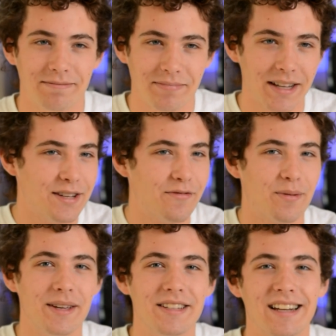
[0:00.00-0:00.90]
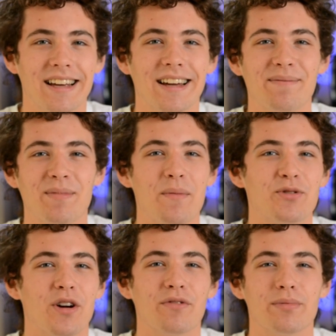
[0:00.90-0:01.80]
That's it for me today. I'm
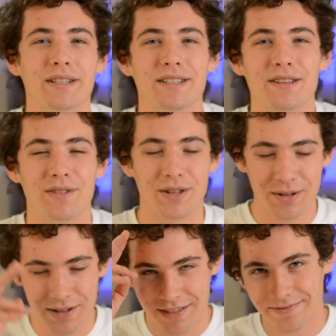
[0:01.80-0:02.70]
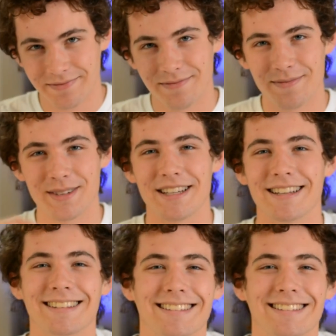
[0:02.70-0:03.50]
John from 16 Views. See ya.